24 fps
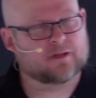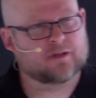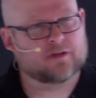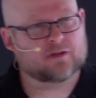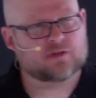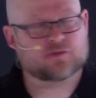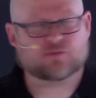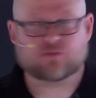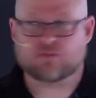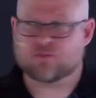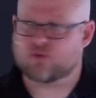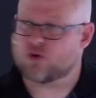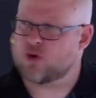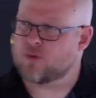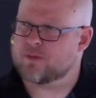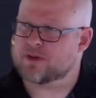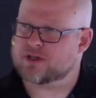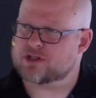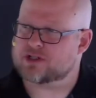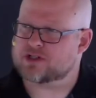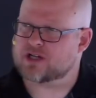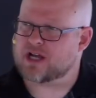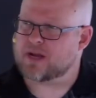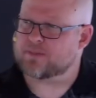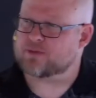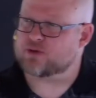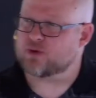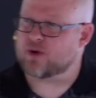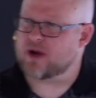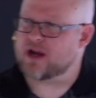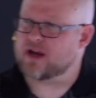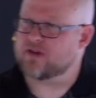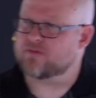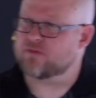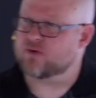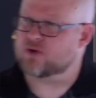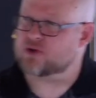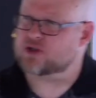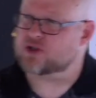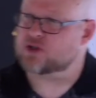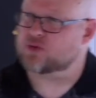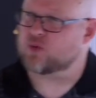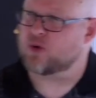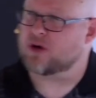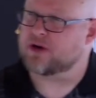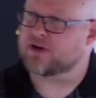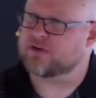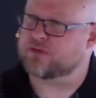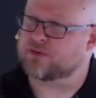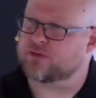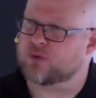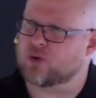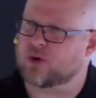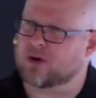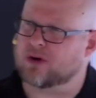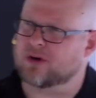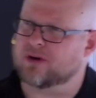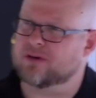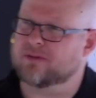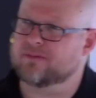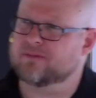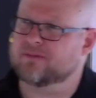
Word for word: It's from Romans chapter 8, verses 1 to 4.